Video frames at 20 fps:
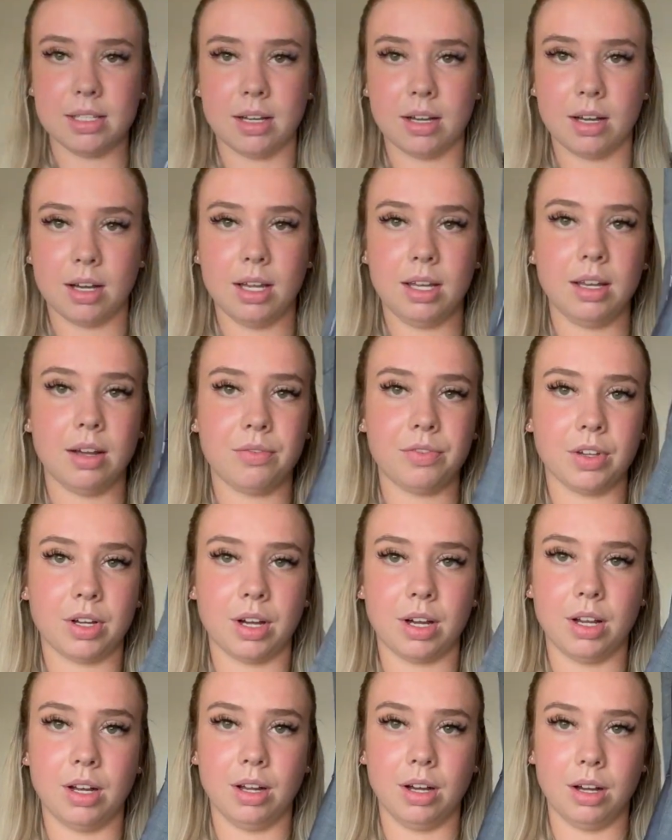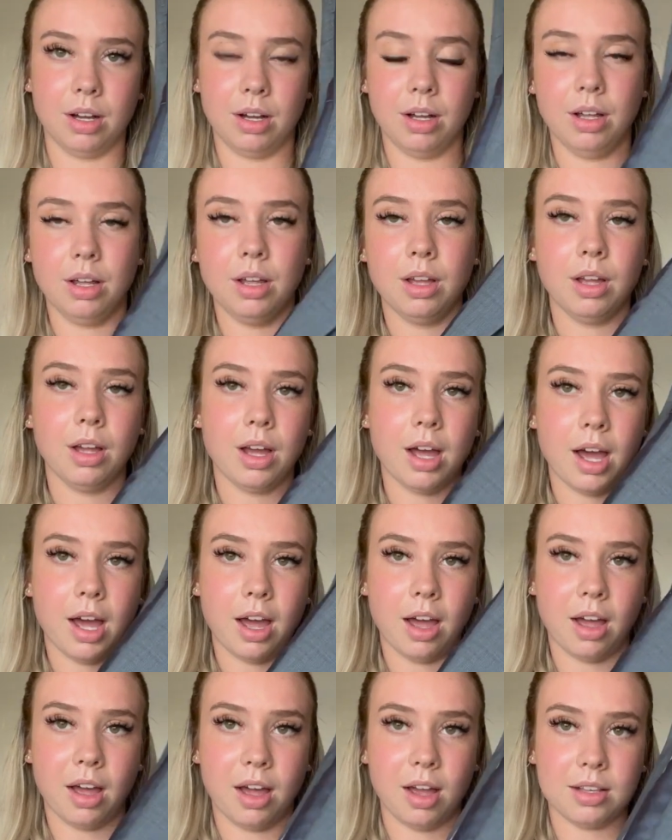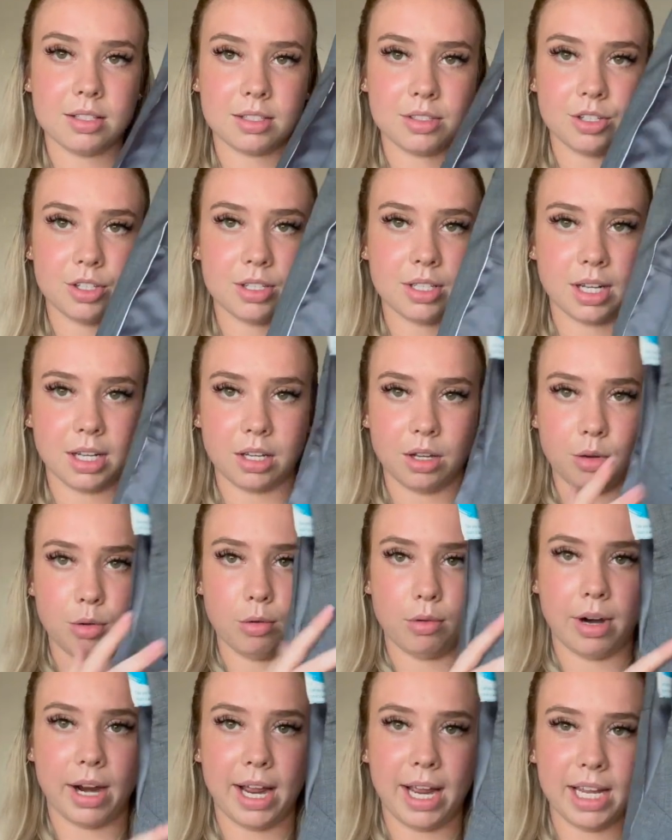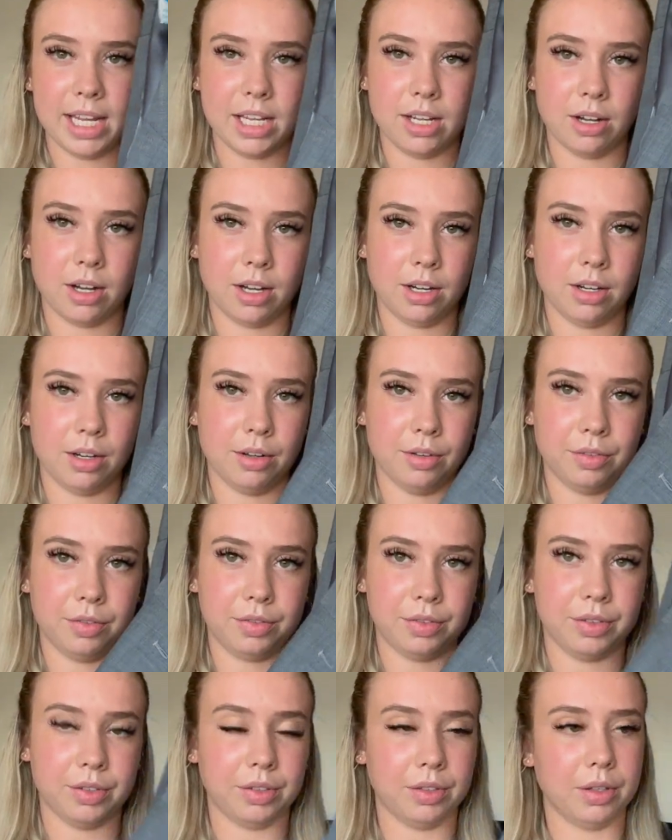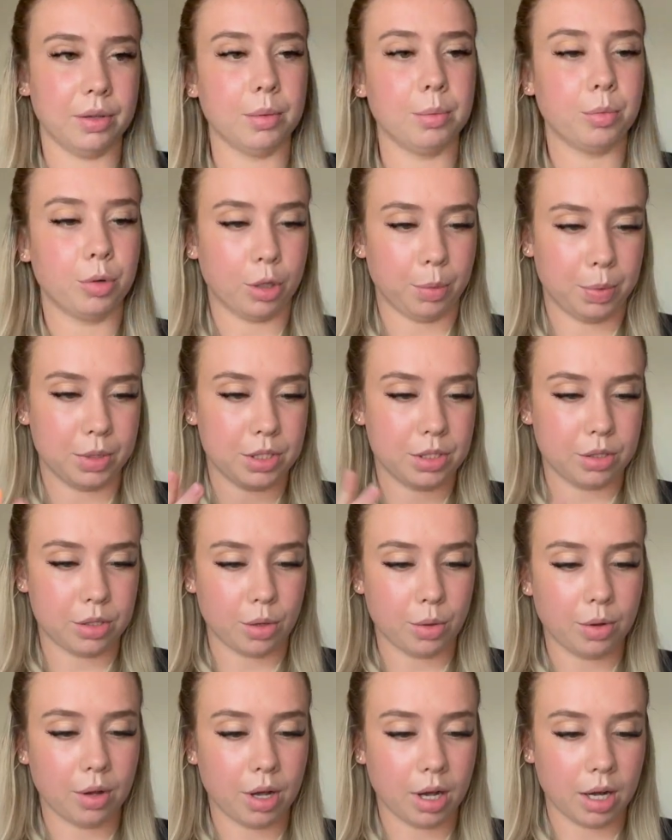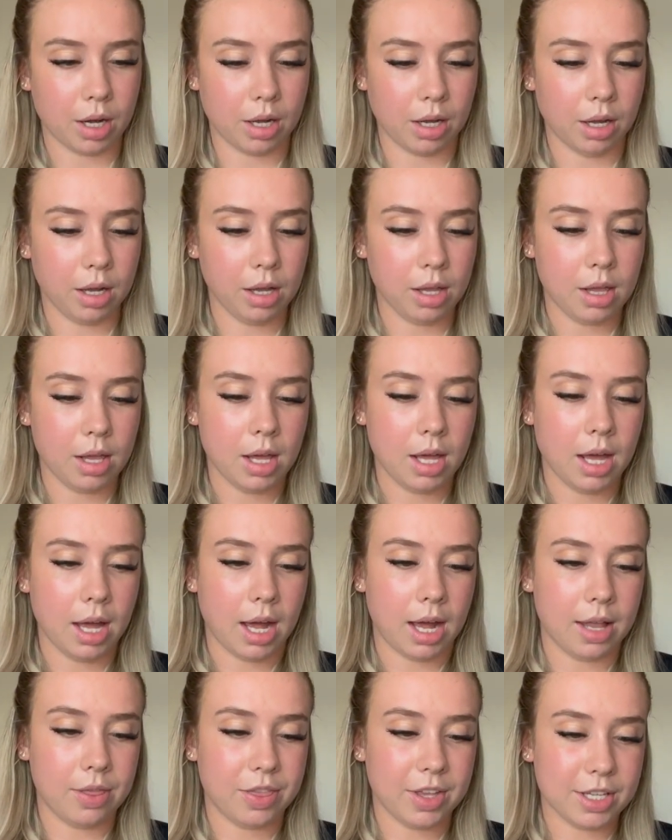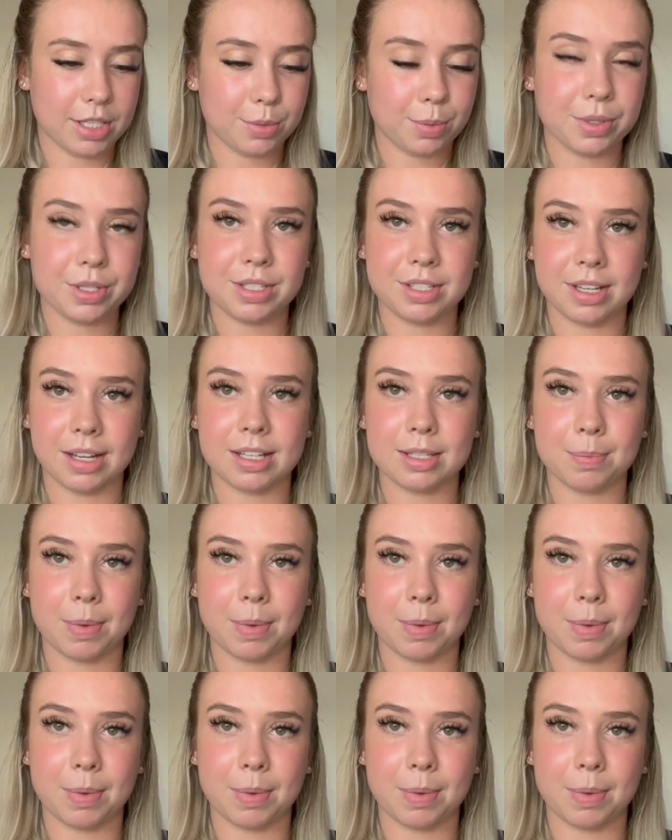i love the color uh, it's just like a grey kind of proper suit colour. This was six